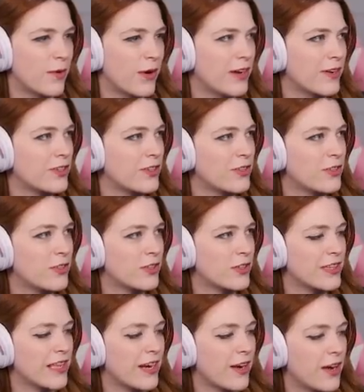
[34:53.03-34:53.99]
Why don't you
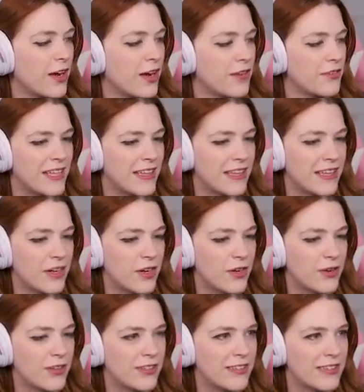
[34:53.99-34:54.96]
turn that off and then
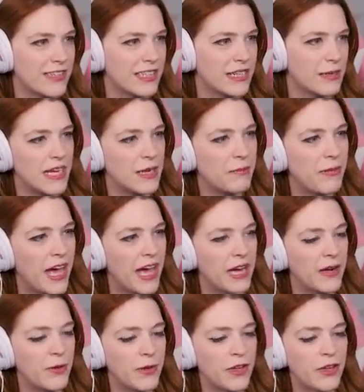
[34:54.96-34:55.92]
go to sleep in
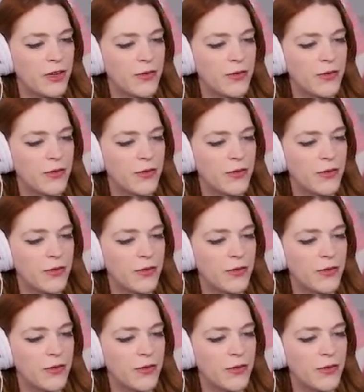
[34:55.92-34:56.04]
bed with